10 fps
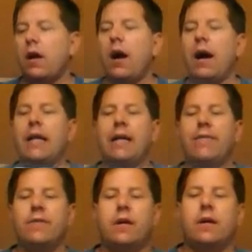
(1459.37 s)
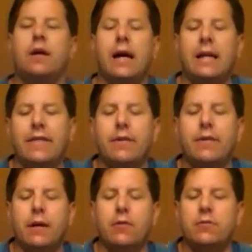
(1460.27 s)
I left
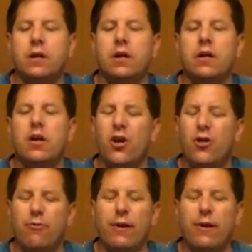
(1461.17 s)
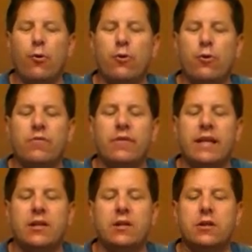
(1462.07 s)
about 3/4 of an
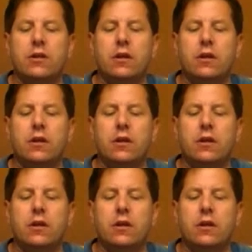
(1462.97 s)
inch,